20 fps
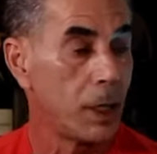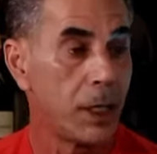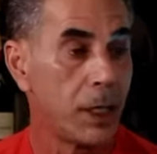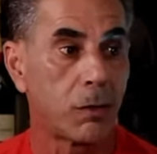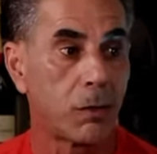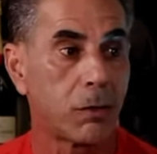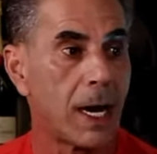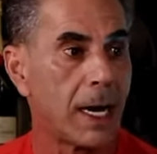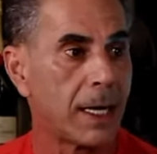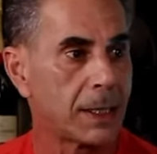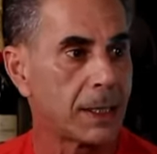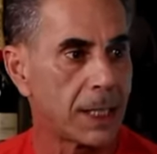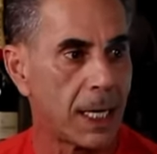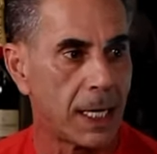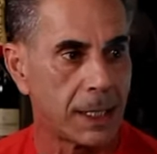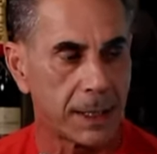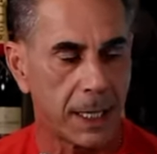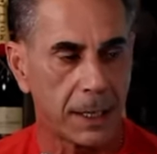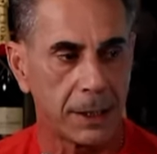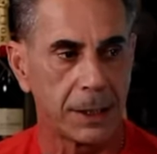He cried his
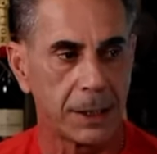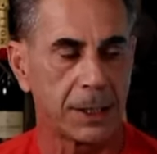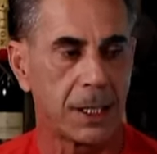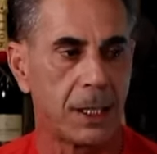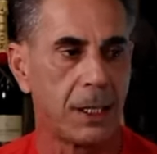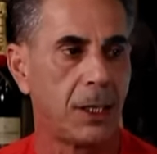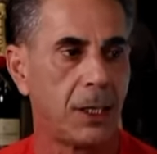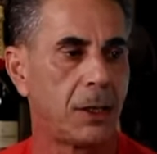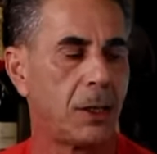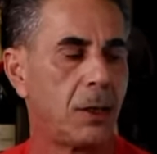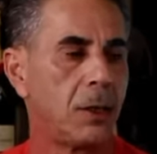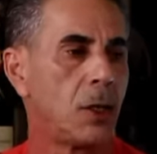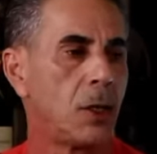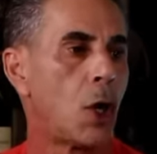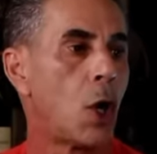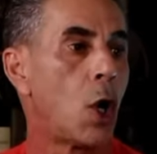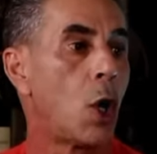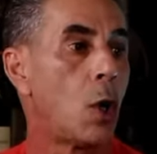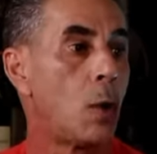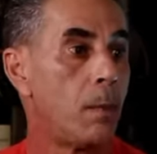eyes out. He said he couldn't
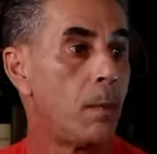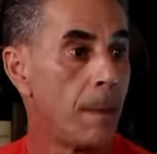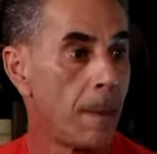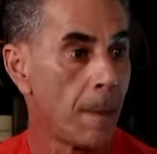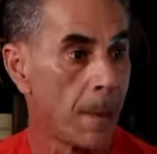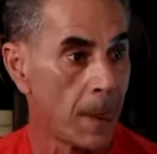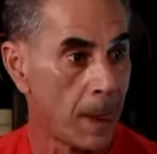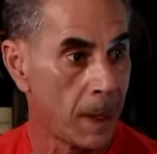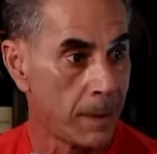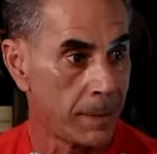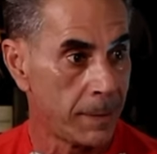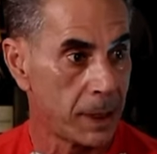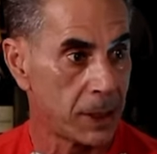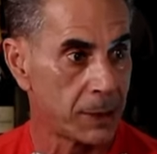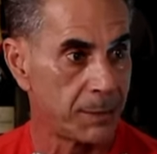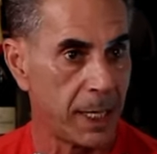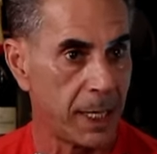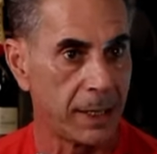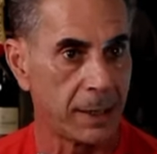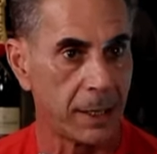go home.
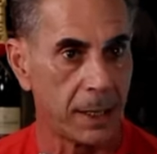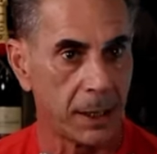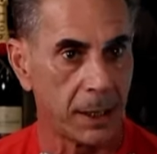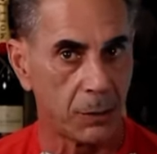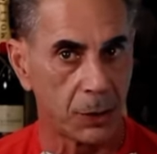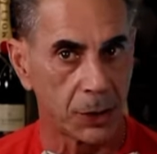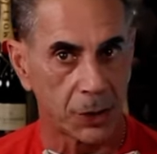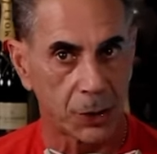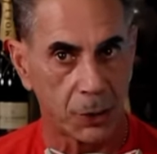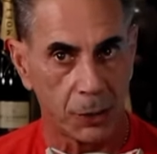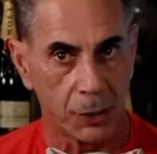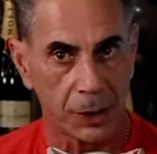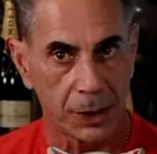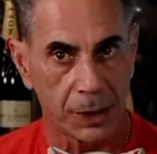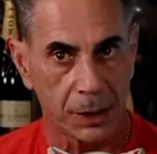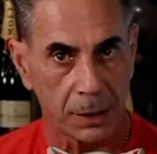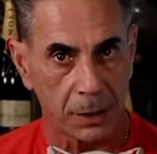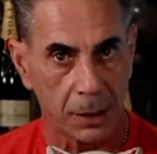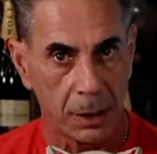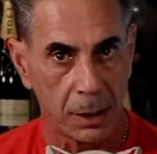His main thing was soon
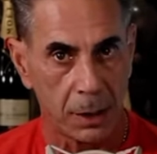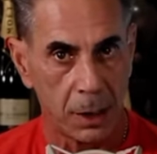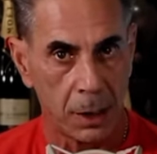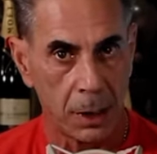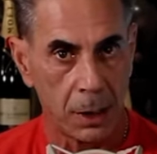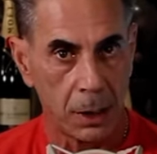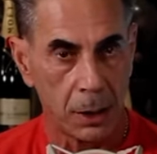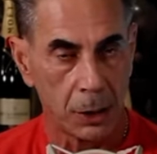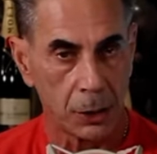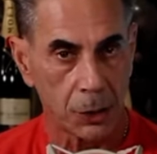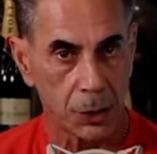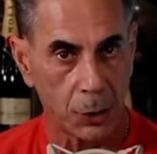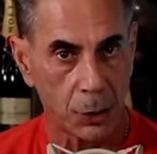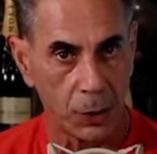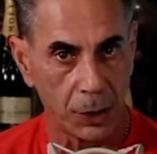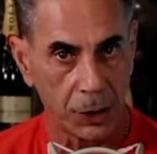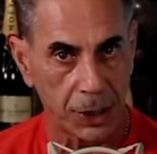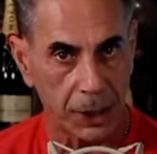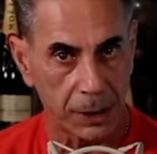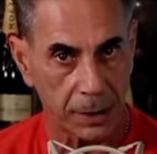as
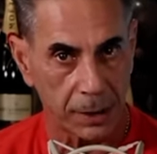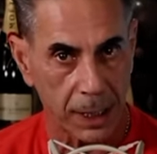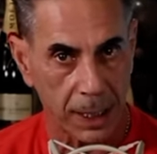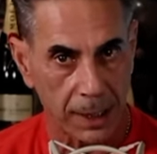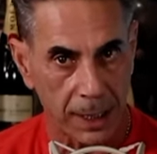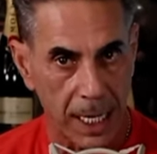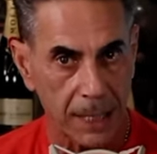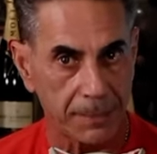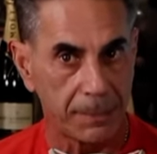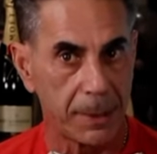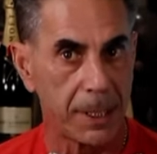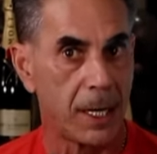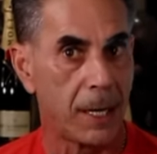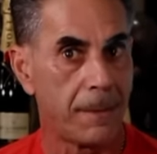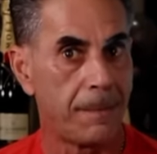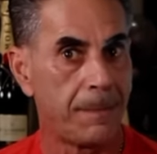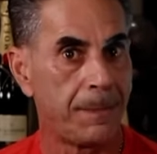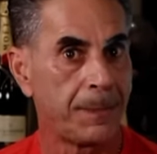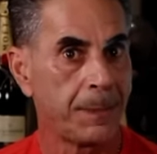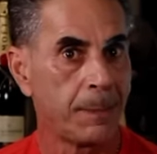they locked me
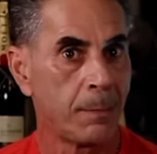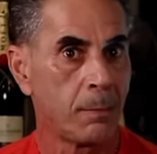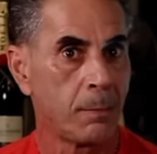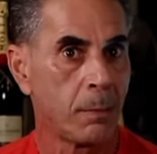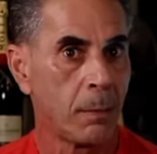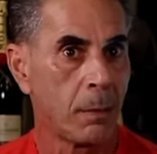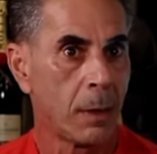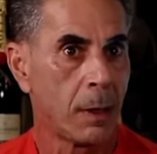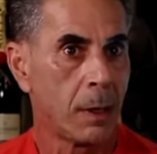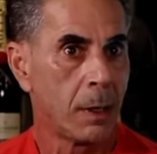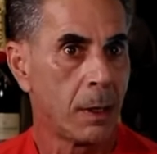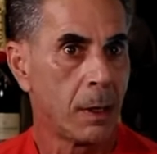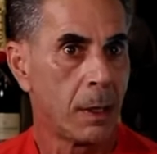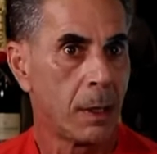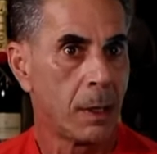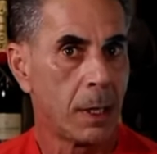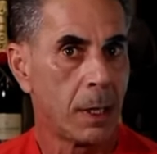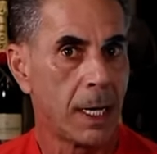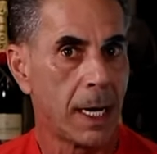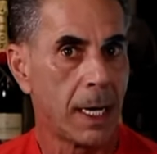up,
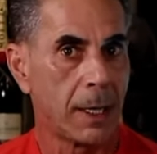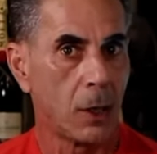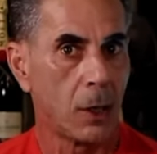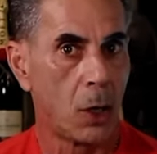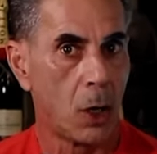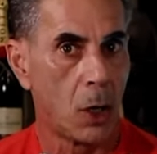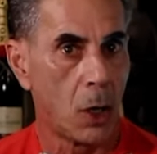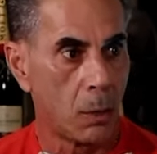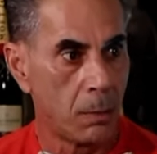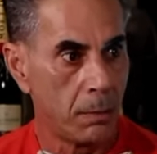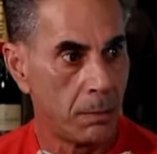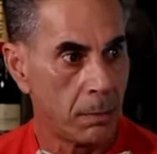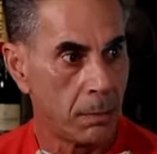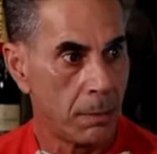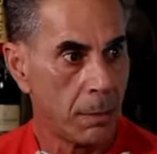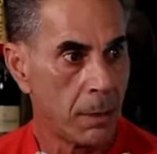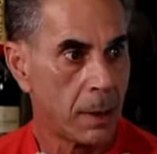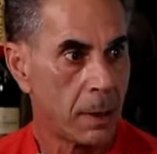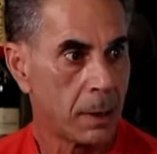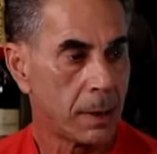he had to go home.
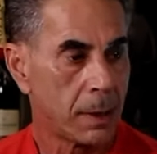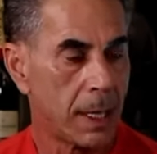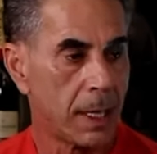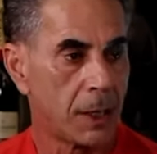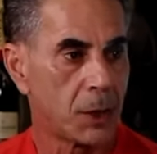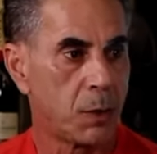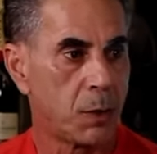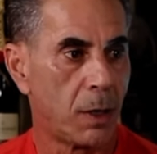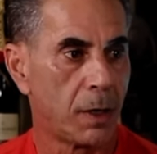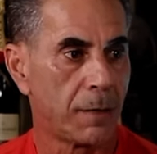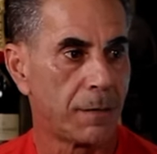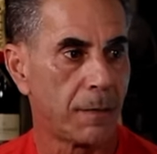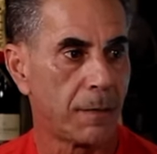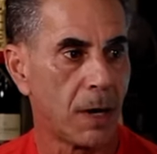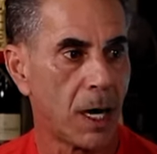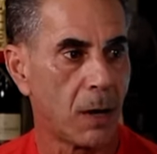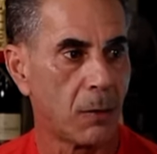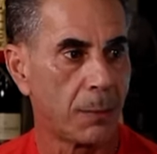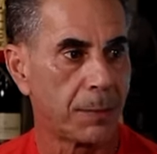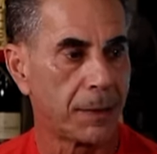They had
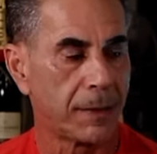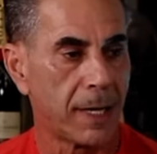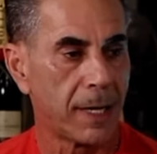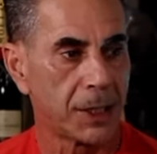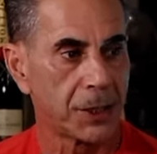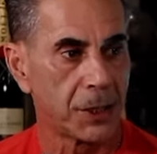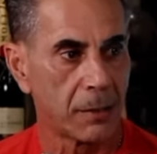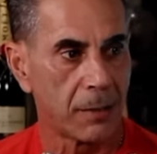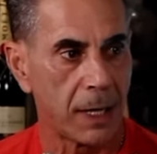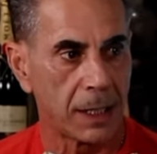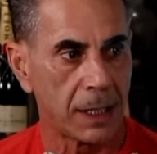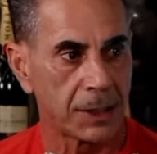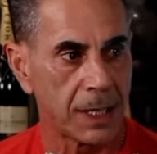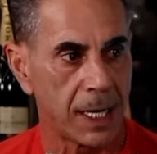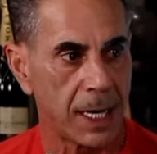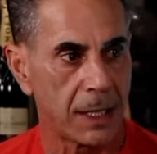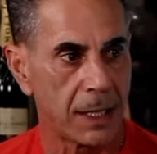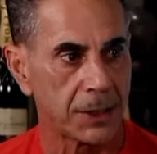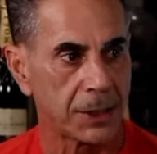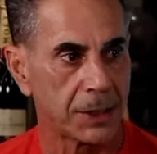24-hour protection around his
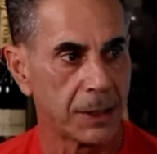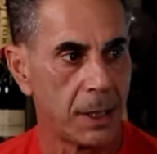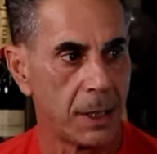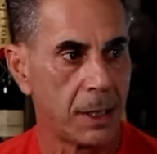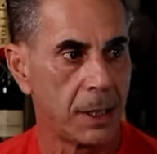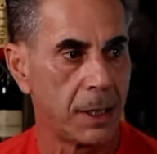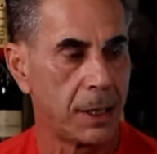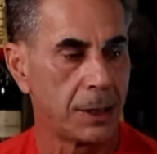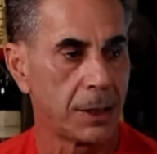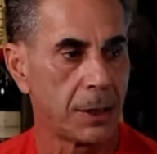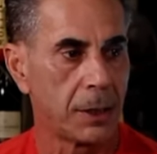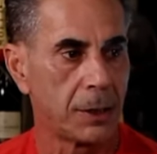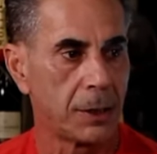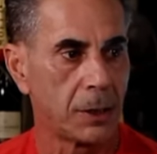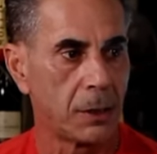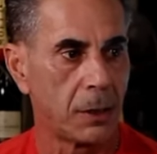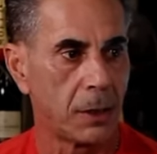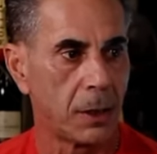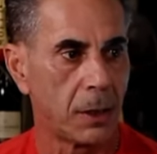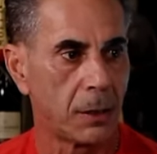house. His kids
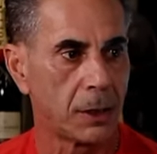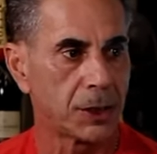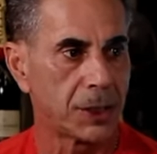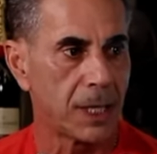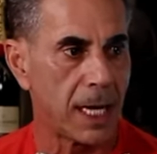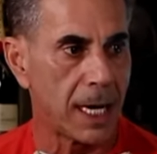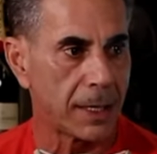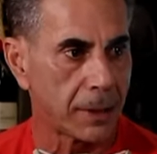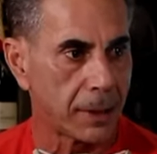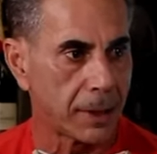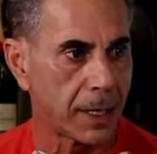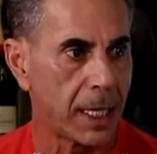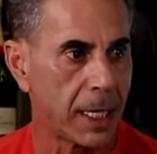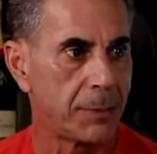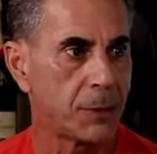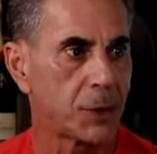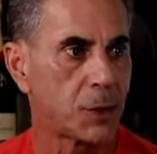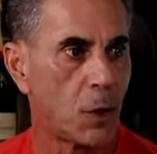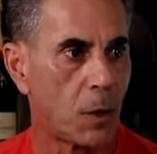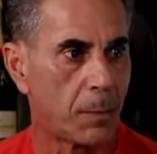couldn't go to soccer
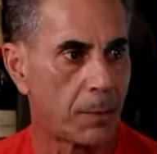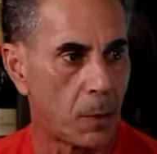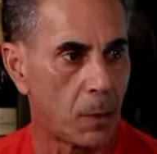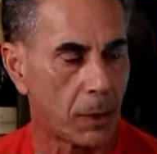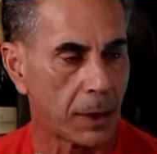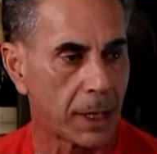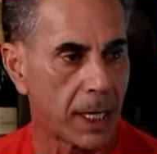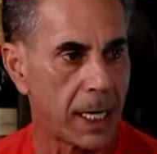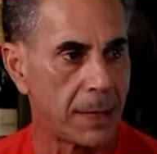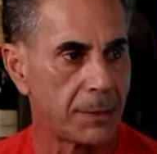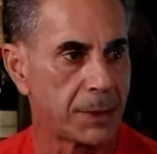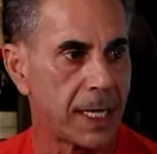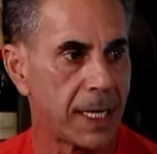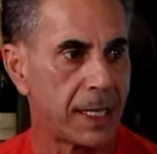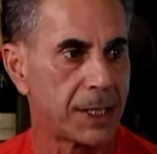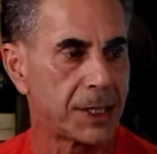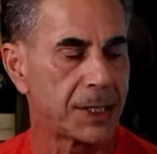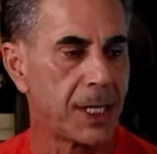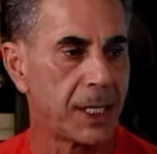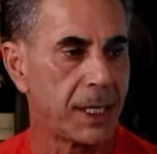games, softball games. They had
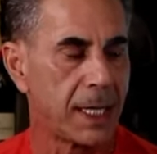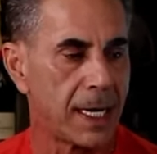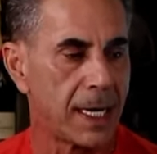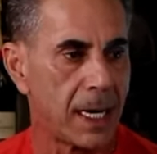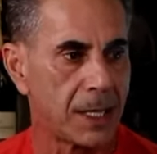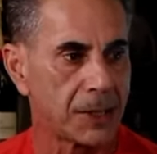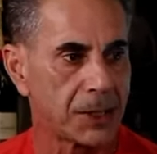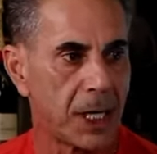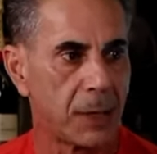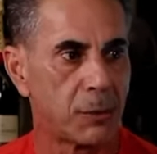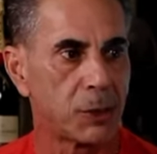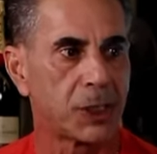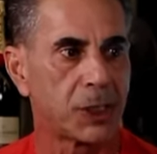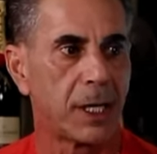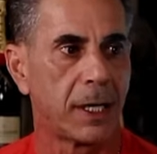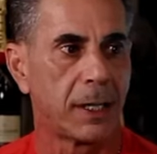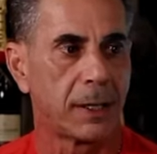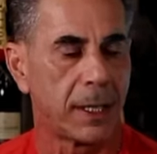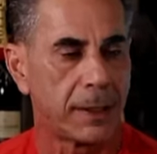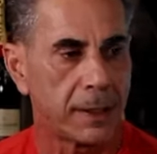to sit in the house. They were
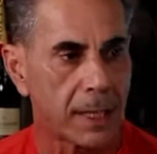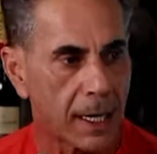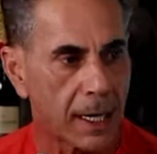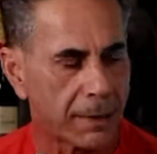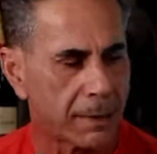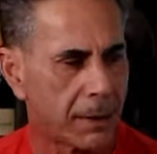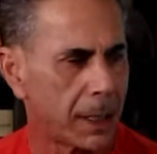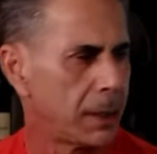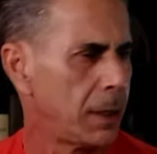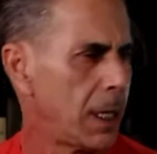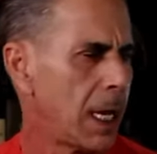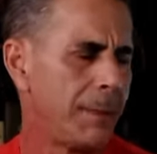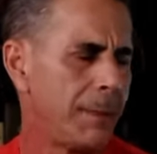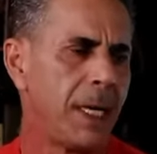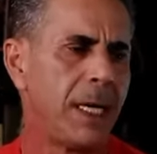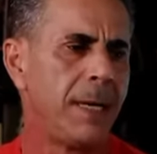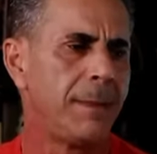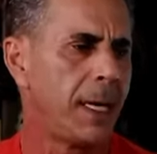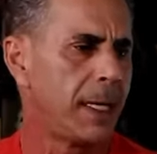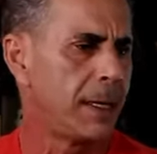scared to death. Like, yeah. I
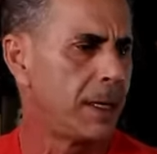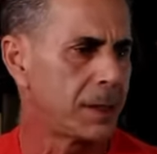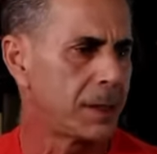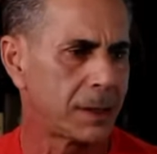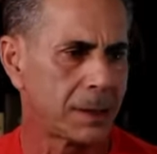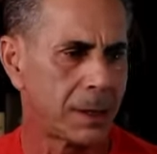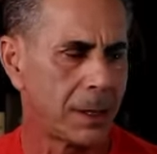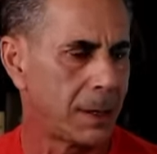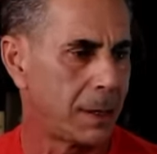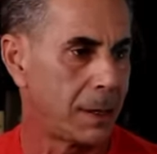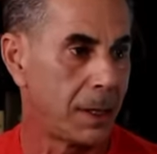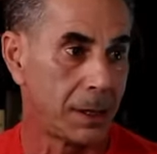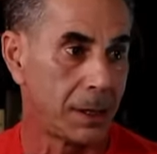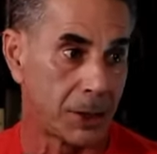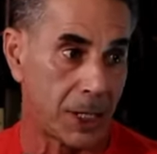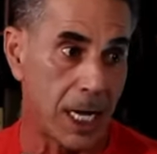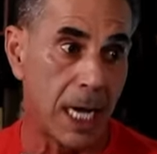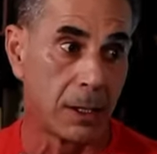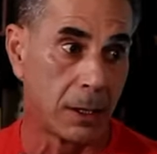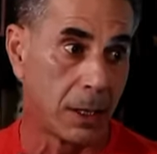mean, he made this, it
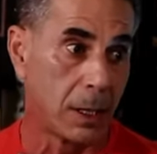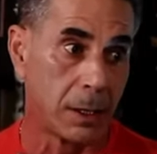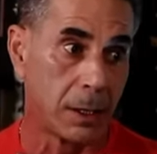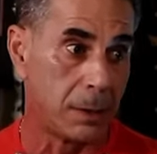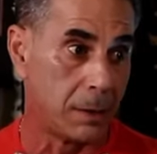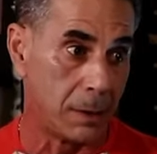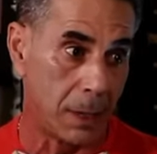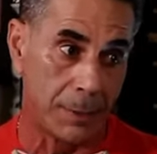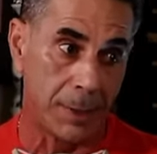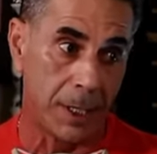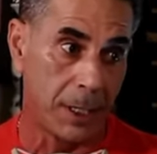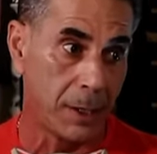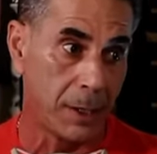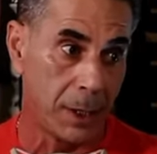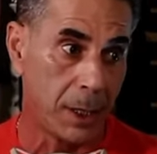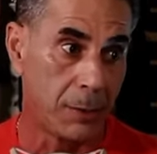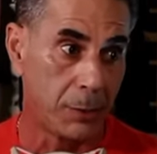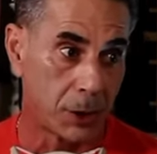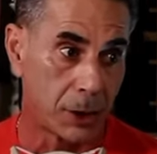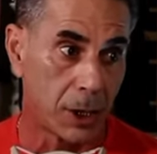sound good. Yeah. I mean,
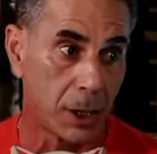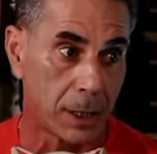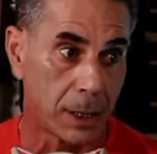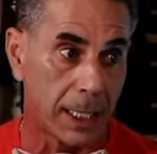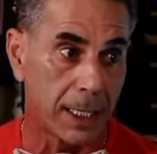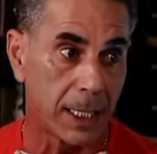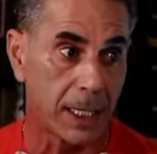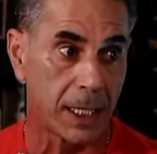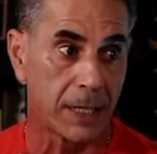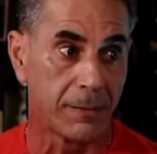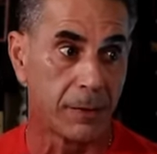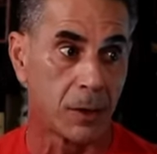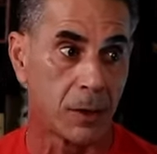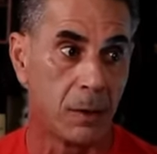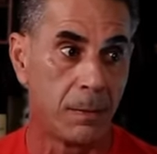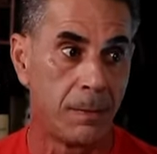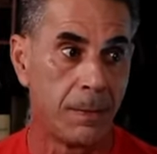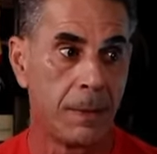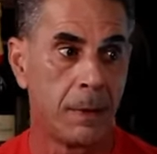he was good. I got to give it to him.